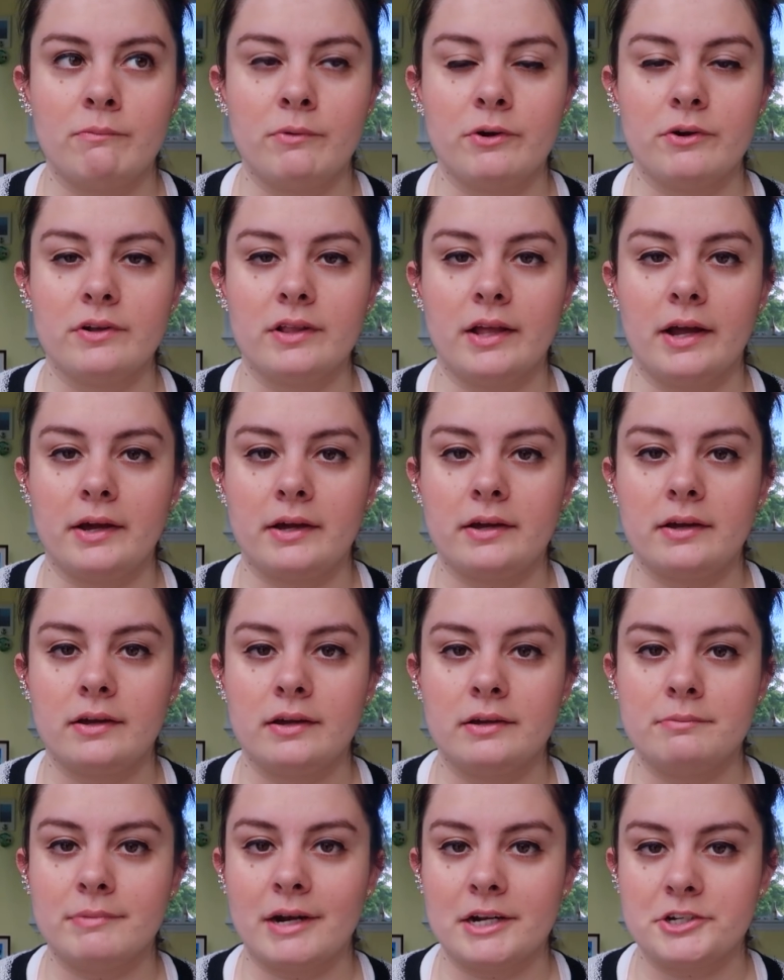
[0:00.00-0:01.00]
And we were
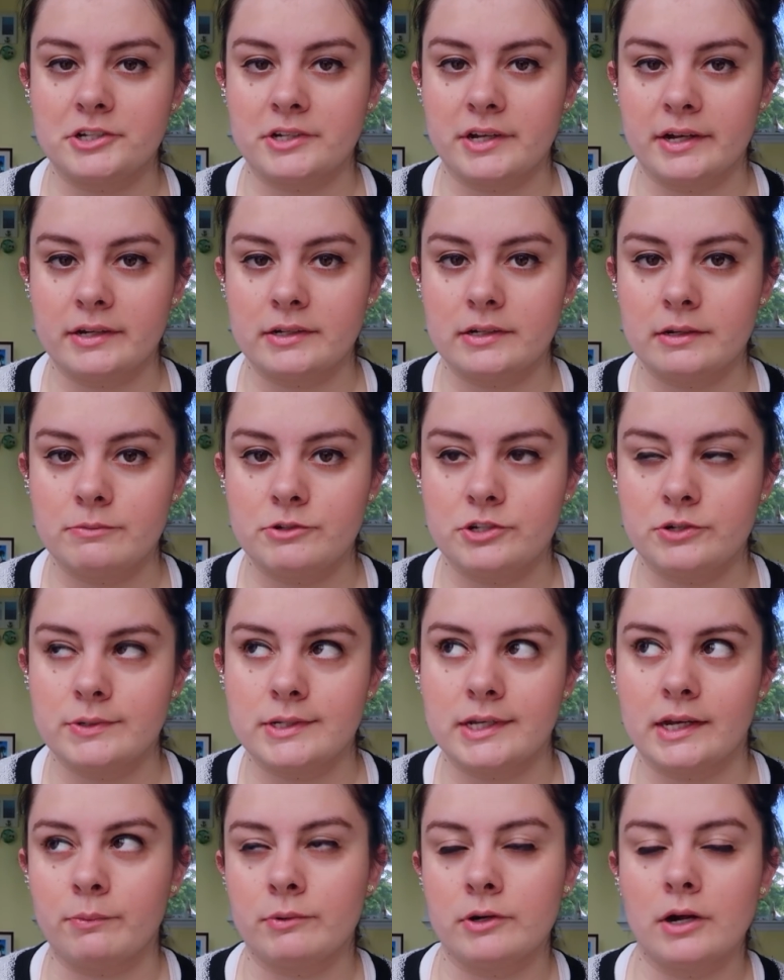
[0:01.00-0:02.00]
like in Magic Kingdom. She was like,